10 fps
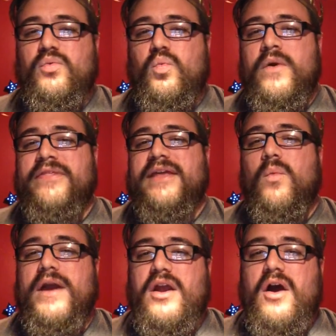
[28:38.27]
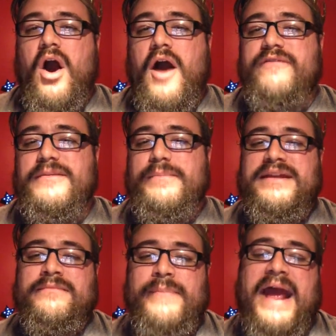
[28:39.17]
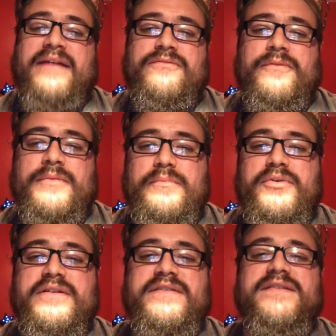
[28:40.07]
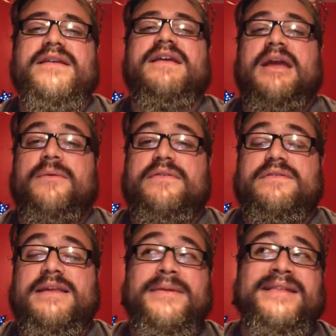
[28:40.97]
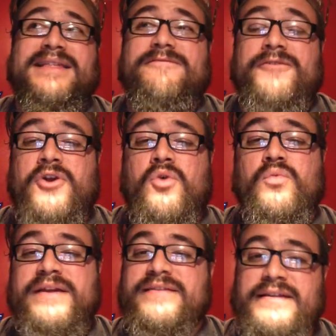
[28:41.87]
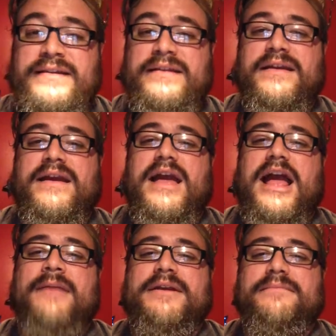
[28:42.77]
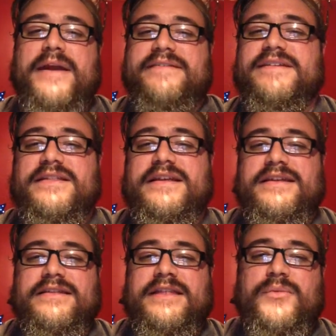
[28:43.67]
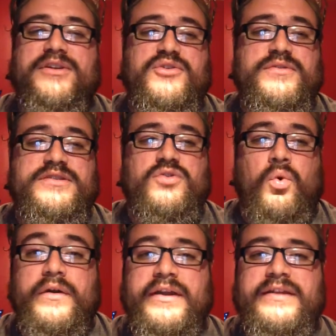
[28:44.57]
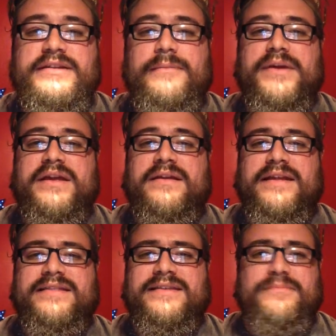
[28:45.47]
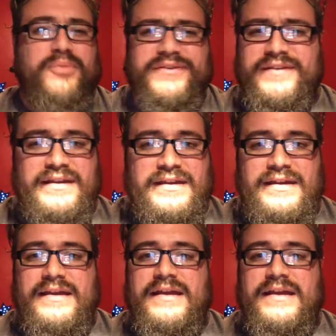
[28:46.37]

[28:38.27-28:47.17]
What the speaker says: When they went off the beaten path from the books, it was seemingly for no reason. I mean, basically, they reduced Doran to being, like, this pussy.